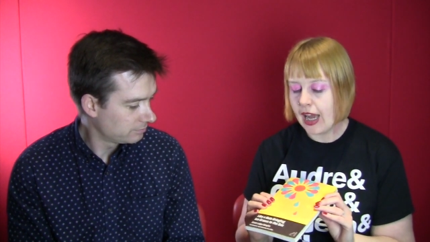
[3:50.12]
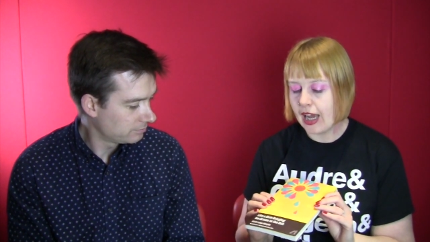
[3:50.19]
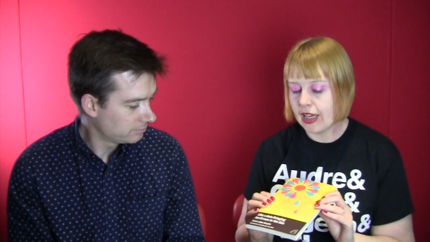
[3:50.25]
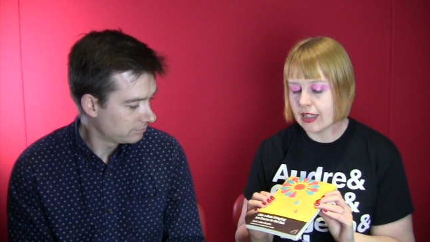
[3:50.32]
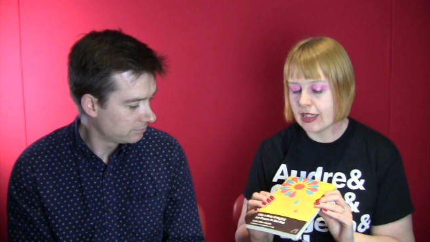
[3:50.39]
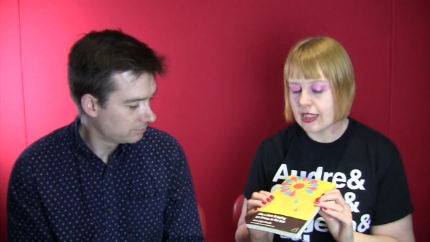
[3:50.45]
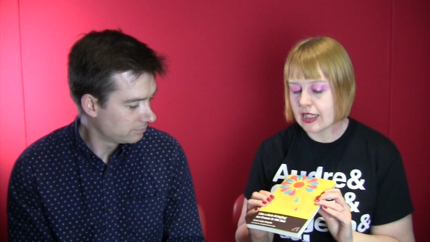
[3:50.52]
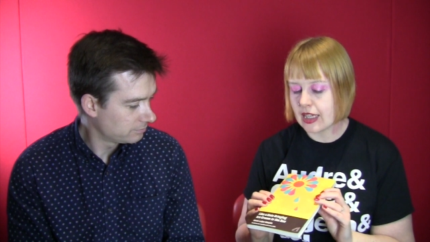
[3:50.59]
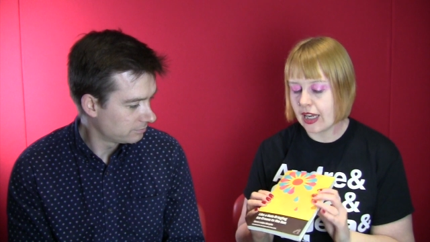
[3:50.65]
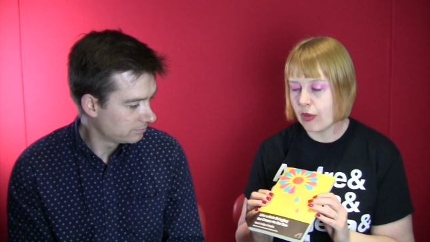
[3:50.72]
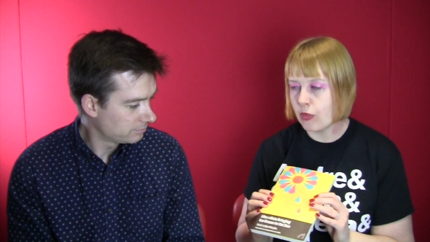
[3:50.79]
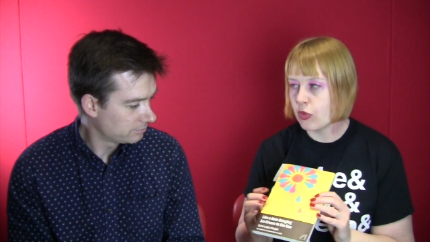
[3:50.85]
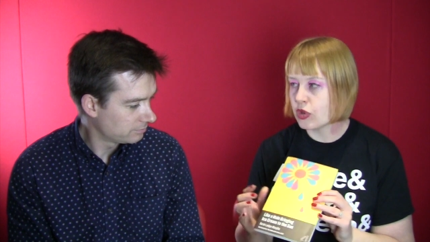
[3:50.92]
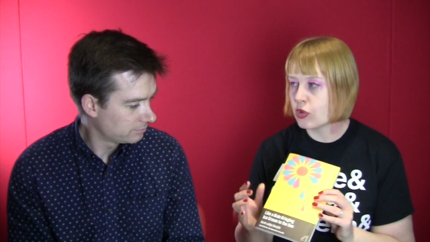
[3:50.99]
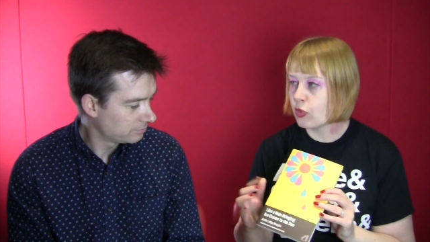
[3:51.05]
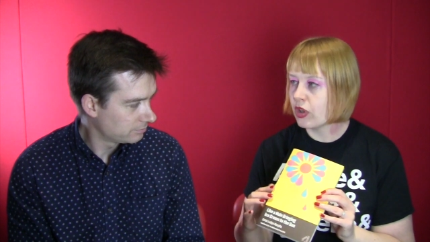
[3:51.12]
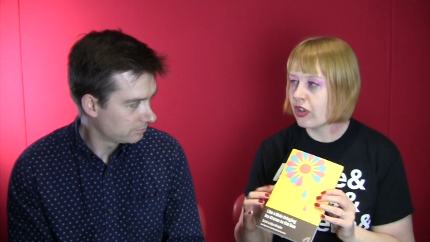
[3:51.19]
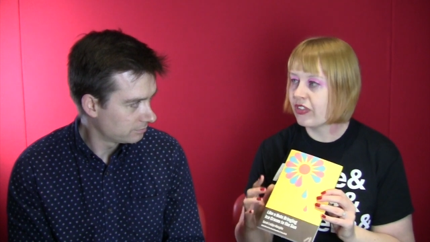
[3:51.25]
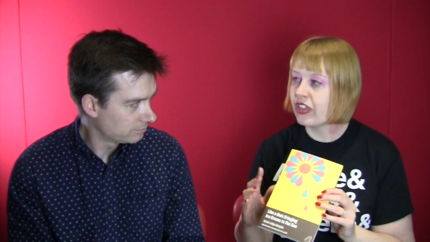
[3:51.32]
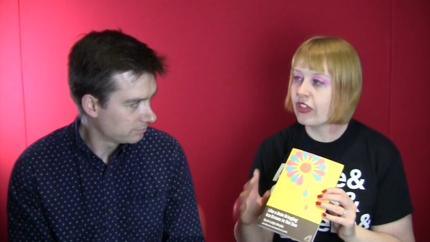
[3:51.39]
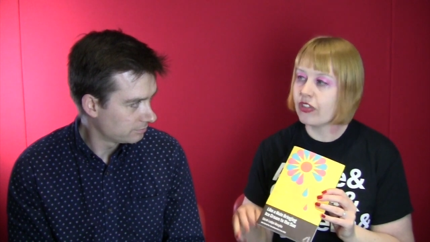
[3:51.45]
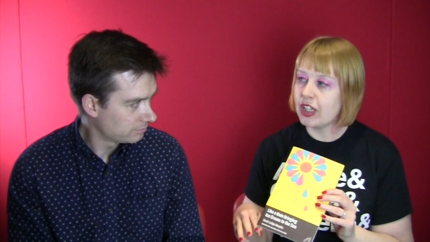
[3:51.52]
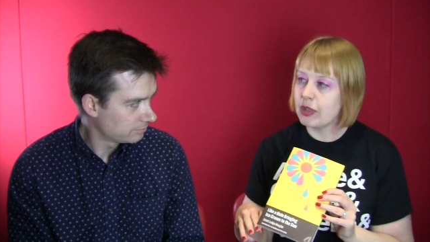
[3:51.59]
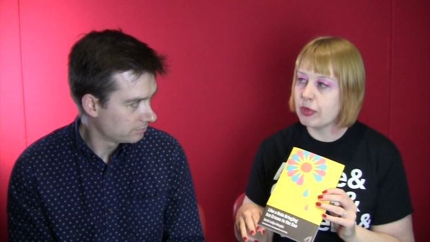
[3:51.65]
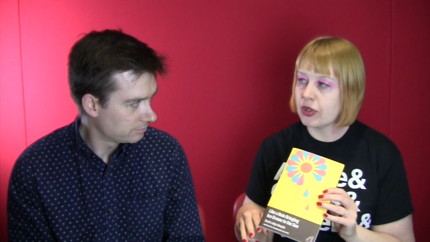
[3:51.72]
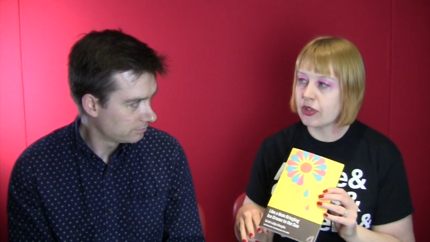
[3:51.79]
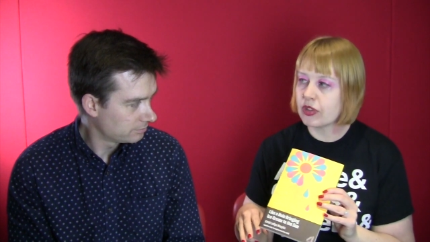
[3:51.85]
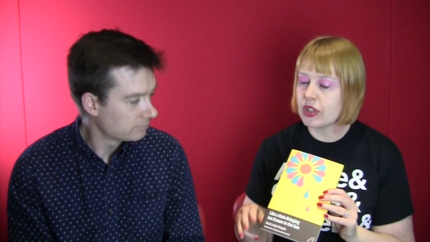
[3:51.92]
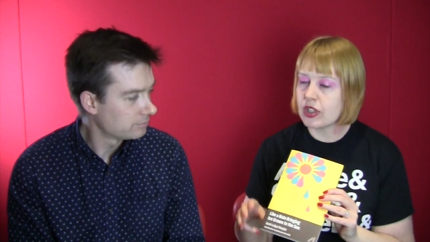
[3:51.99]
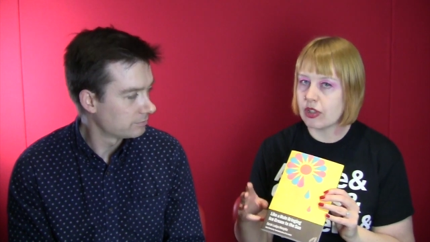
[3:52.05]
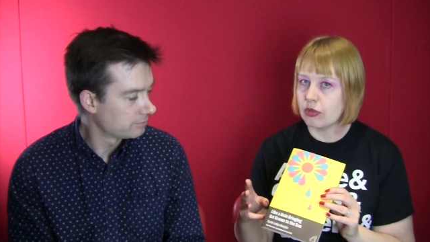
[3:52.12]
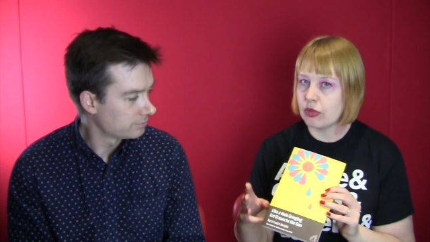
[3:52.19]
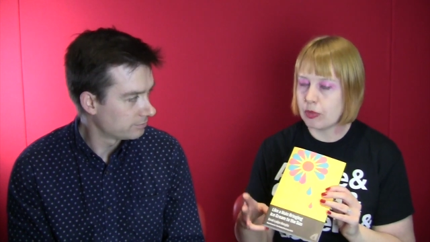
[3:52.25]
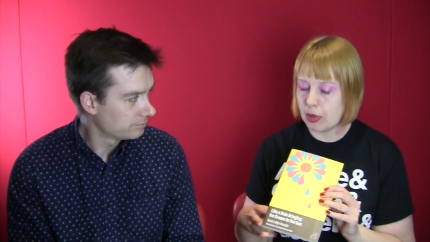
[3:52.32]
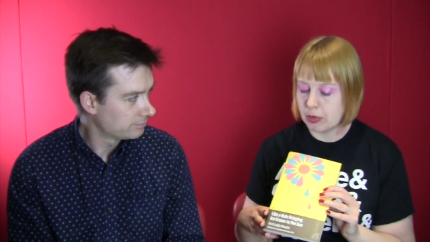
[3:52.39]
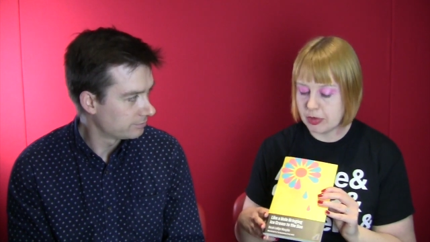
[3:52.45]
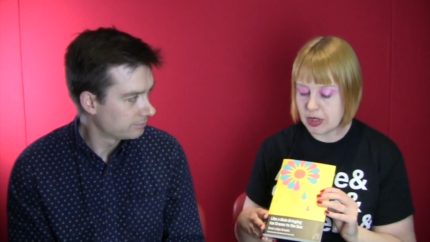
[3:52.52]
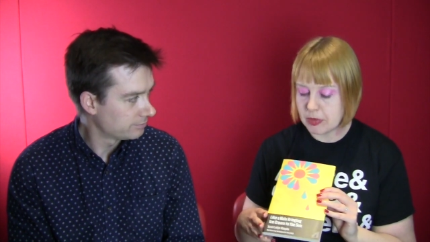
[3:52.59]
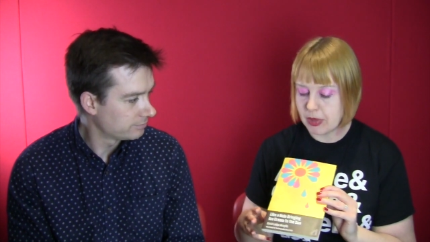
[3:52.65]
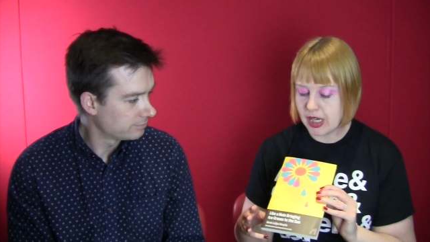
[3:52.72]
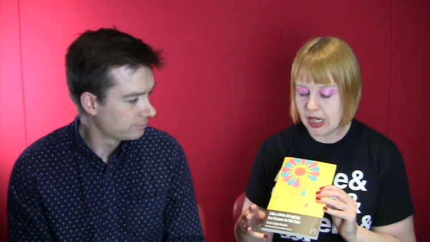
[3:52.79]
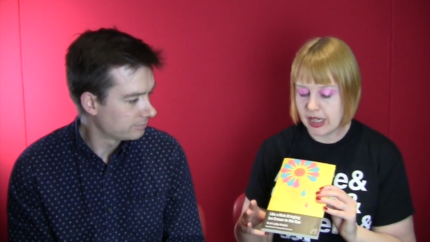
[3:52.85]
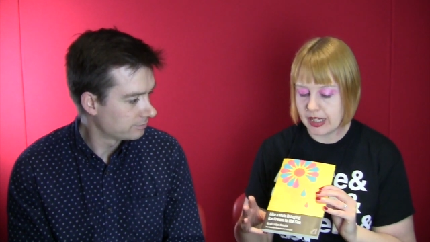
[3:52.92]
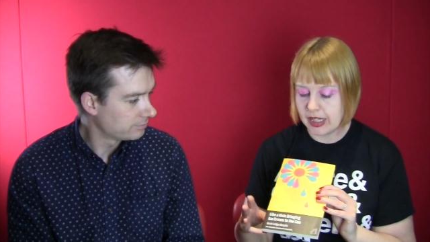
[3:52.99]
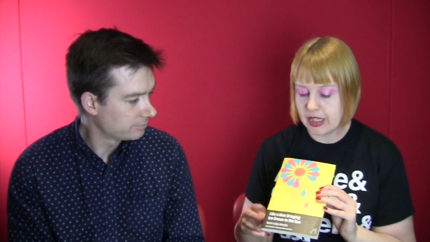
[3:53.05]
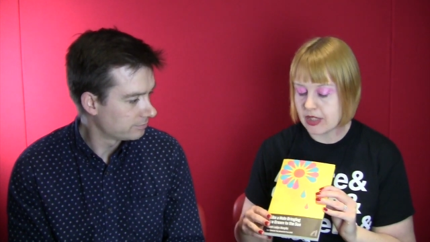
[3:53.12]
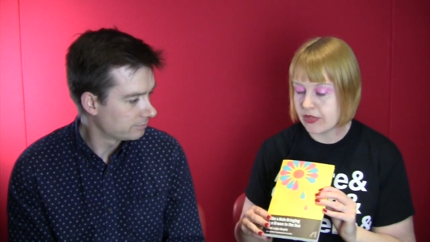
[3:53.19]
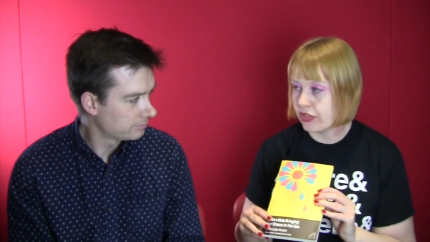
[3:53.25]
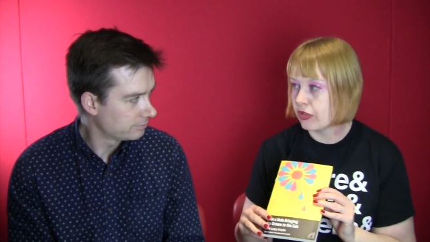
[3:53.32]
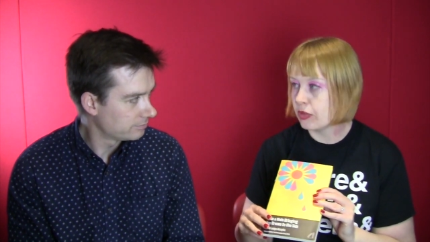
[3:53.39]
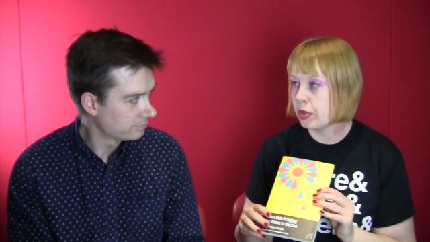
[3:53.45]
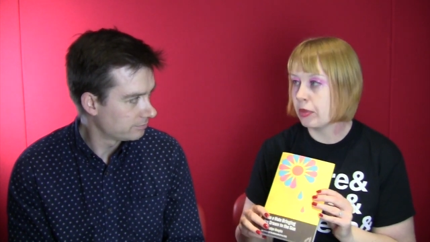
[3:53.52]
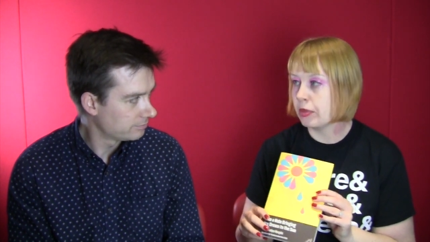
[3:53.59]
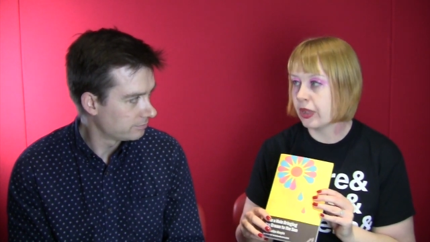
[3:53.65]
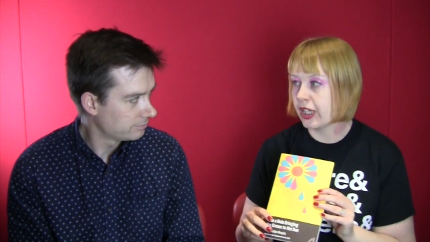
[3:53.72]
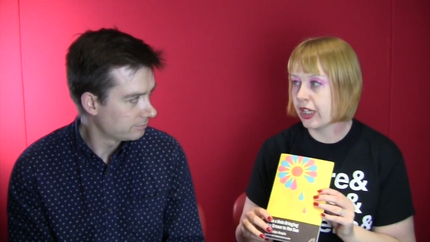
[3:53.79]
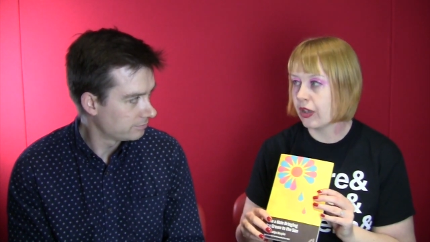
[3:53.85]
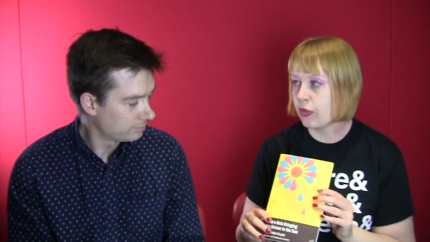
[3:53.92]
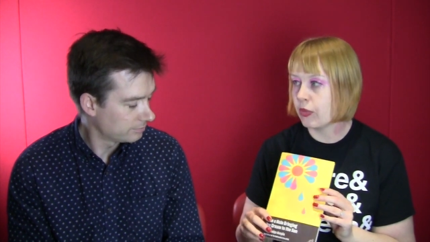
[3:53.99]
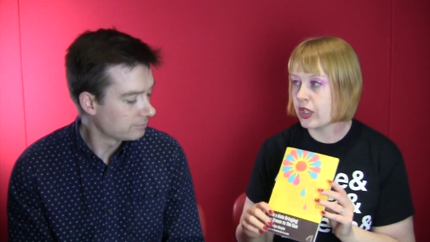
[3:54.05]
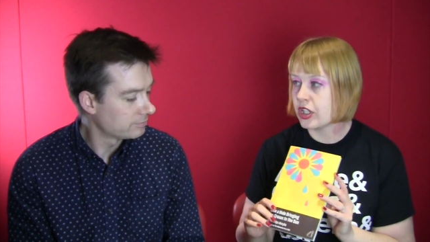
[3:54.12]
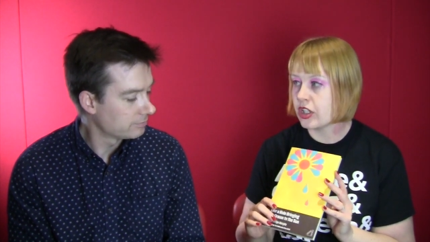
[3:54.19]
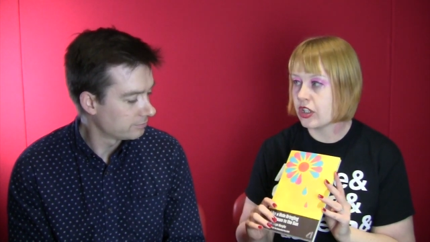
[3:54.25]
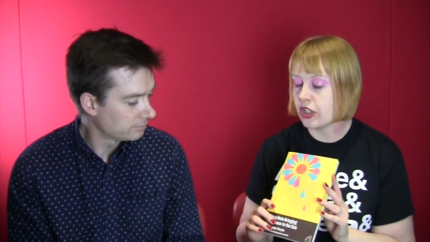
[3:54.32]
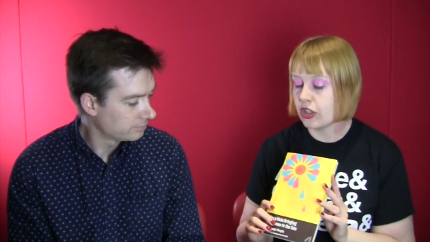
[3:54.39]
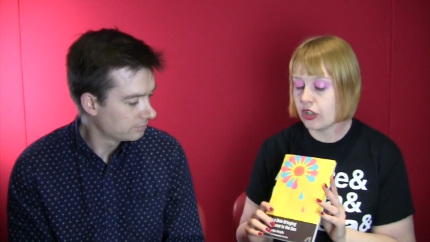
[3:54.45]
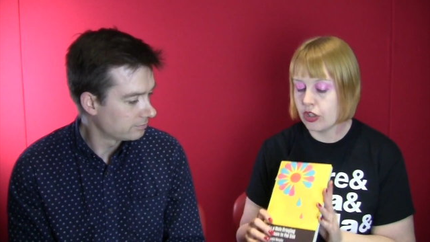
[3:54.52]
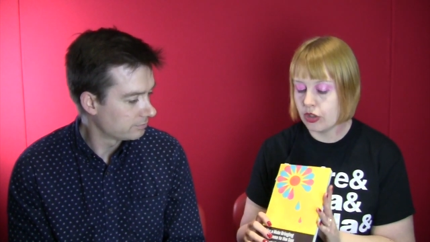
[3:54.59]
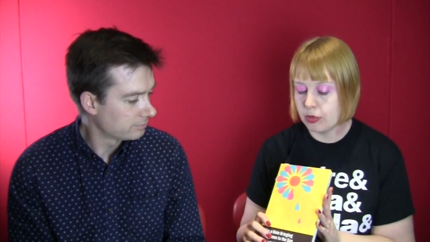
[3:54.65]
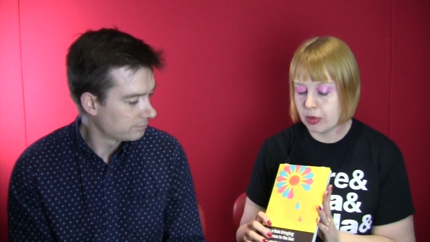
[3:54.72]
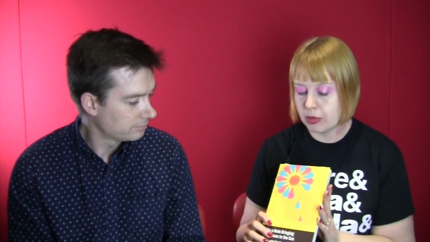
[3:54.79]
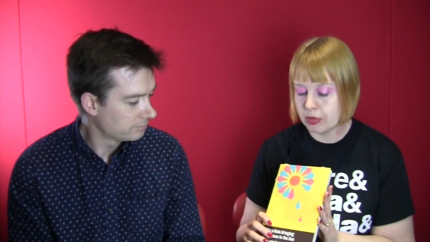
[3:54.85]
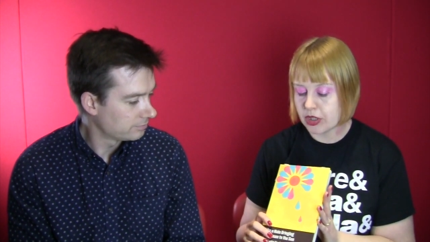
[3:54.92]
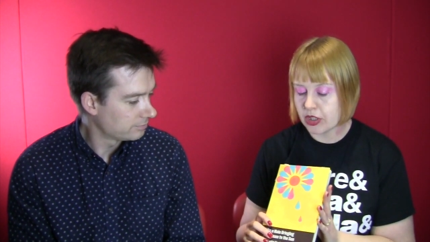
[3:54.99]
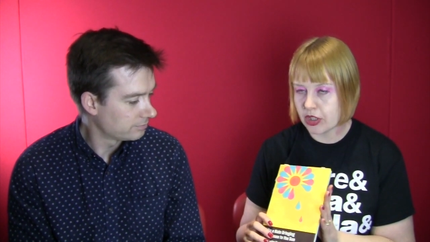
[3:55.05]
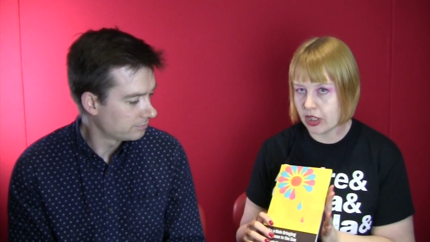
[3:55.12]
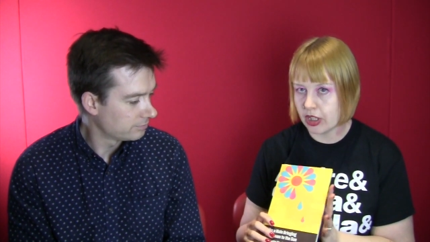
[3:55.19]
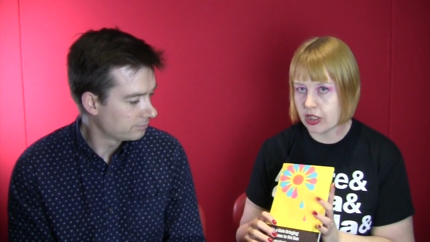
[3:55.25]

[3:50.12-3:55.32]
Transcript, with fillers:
Speaker 1: And it was one of three books that were published by Cassava Republic, which is a new publisher.